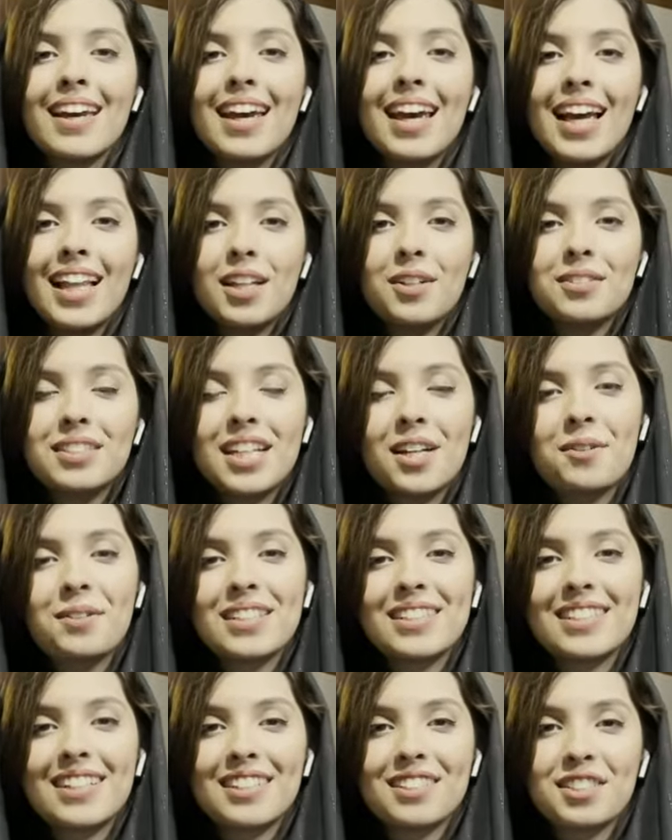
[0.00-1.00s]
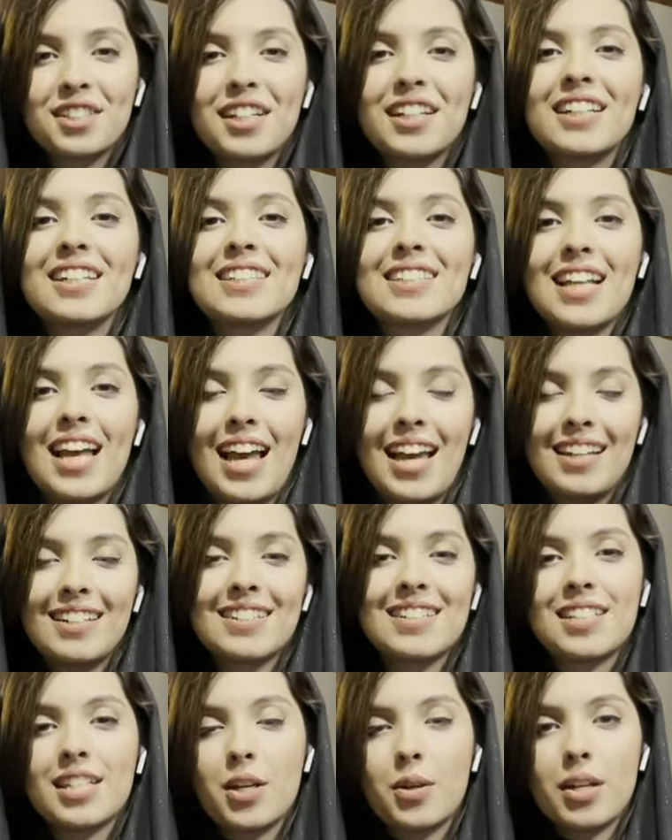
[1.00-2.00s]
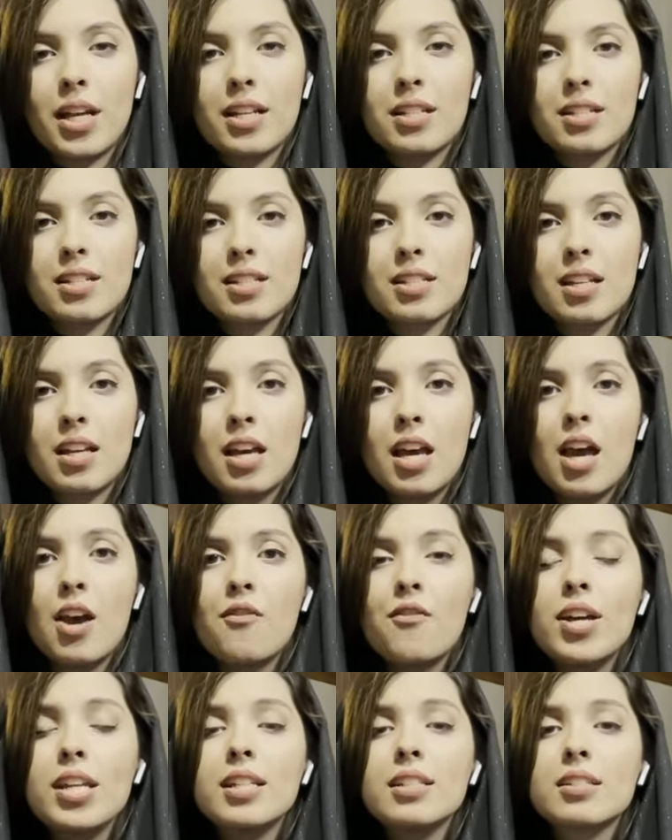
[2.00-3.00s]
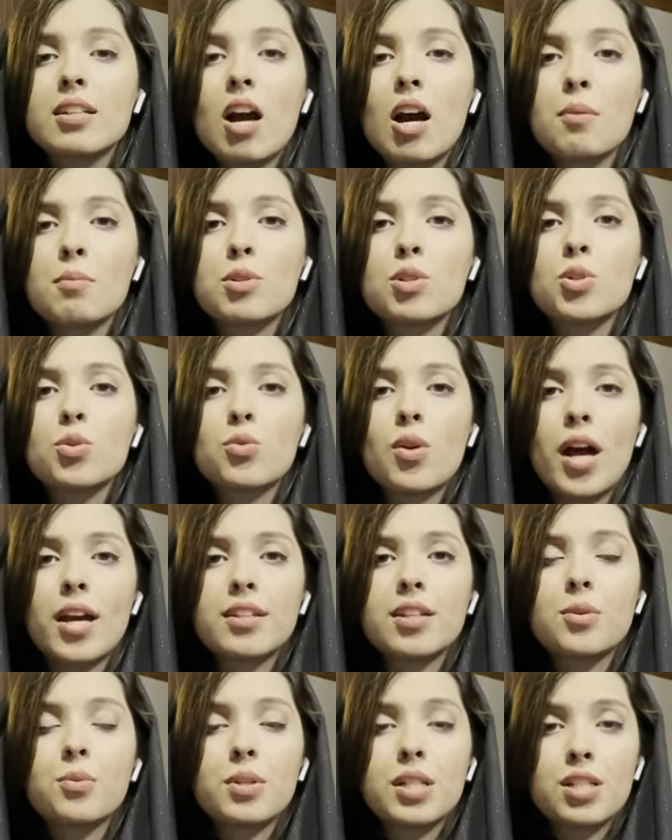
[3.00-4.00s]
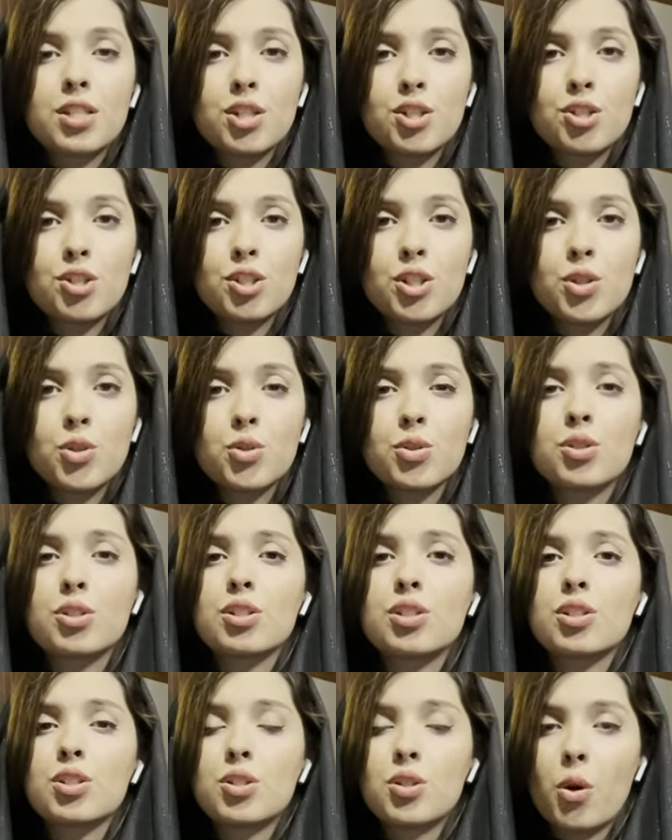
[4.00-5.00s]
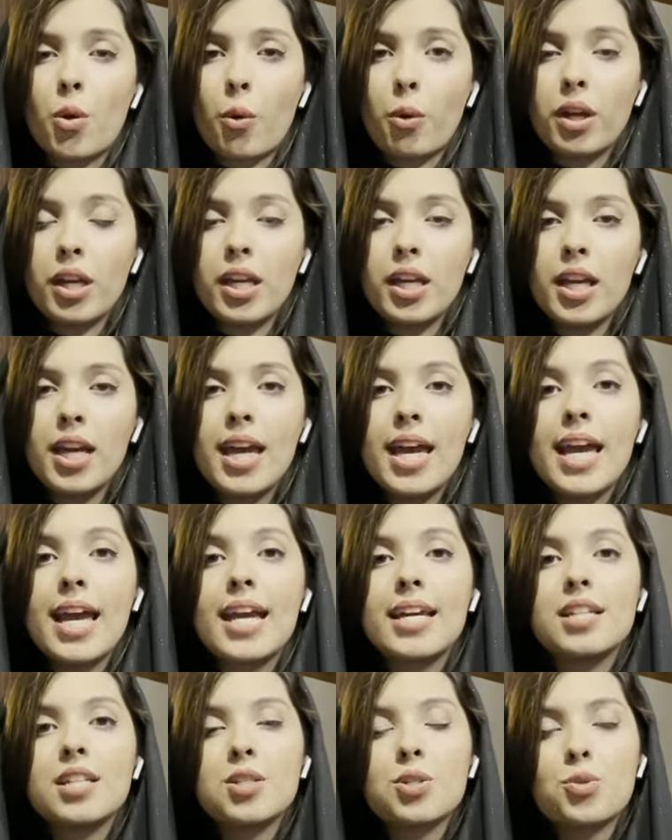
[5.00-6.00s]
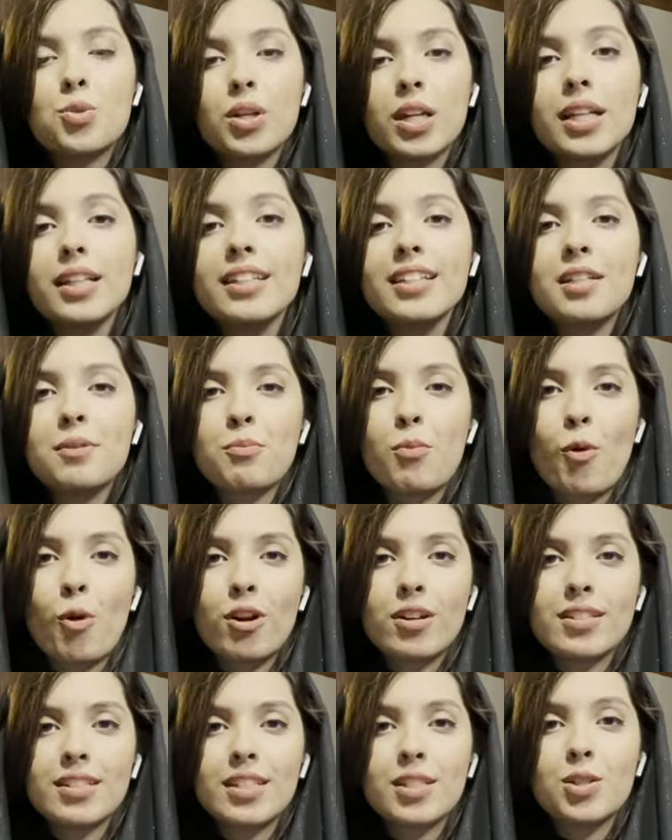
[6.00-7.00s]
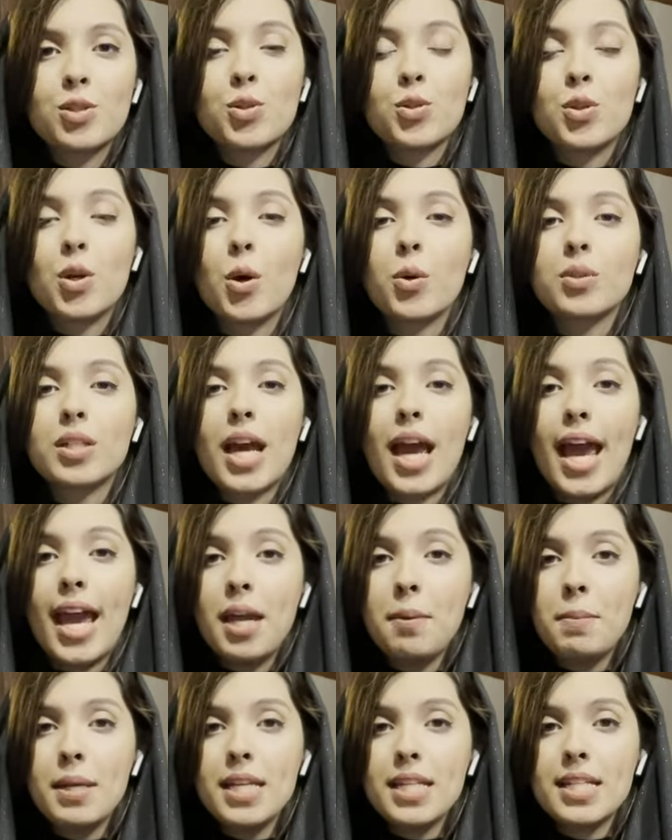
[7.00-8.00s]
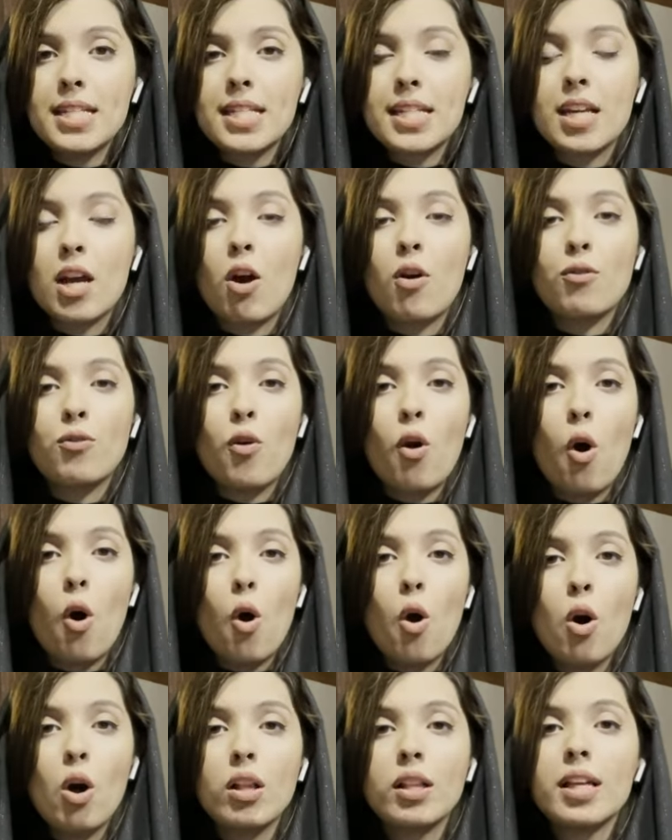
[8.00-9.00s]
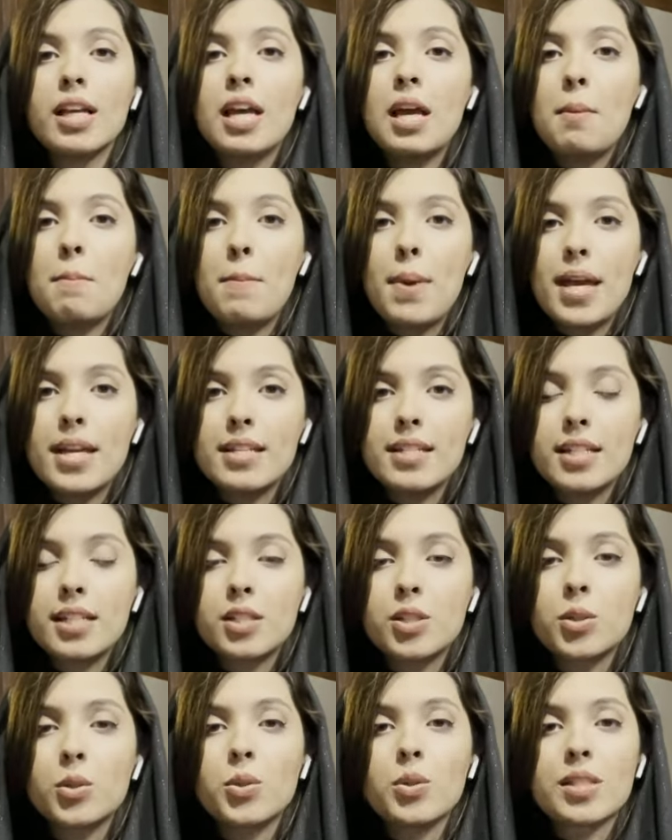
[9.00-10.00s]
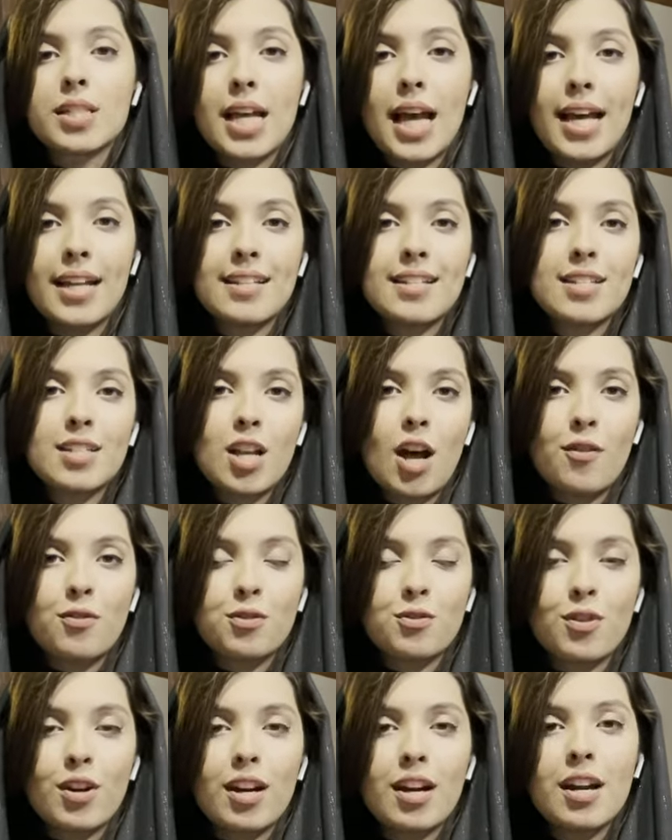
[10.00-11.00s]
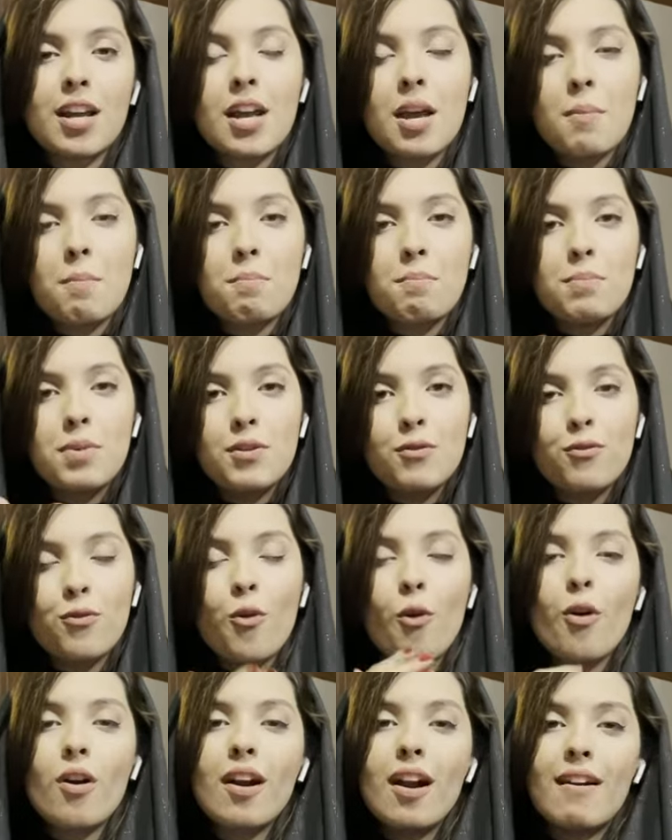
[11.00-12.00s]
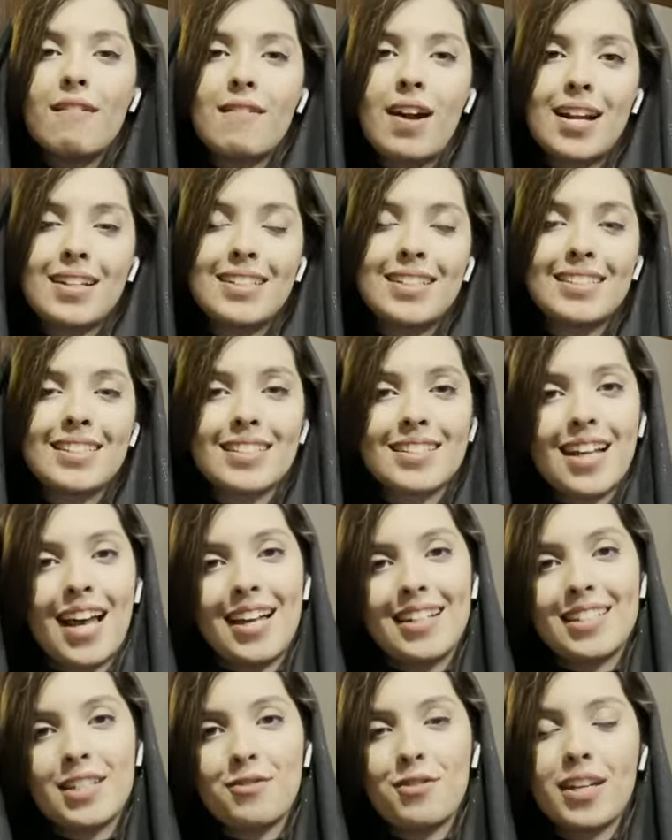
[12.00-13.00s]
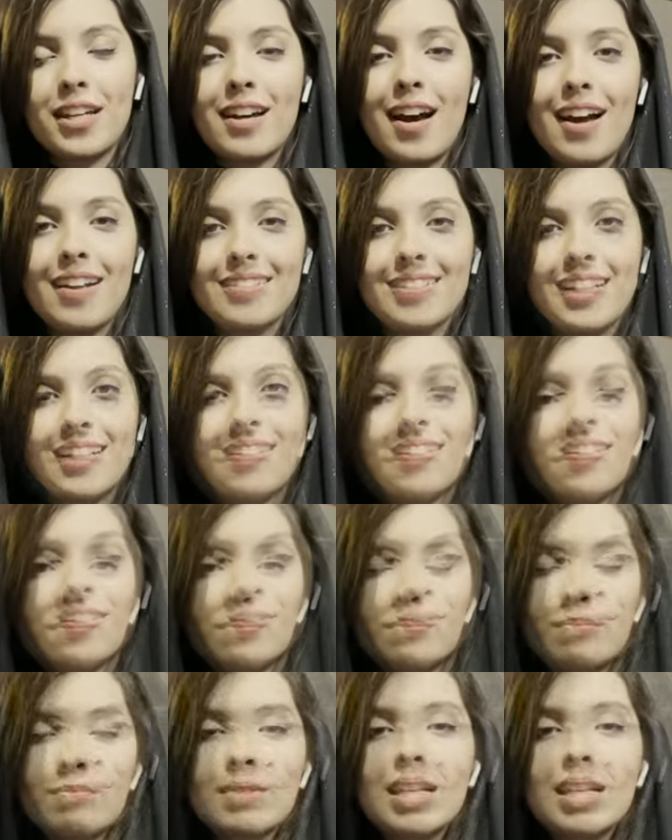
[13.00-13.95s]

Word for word: Hello dear researchers and students. When it comes to writing research news or story, it is really important to know the A B C of all basic tools and software before writing the scientific contents.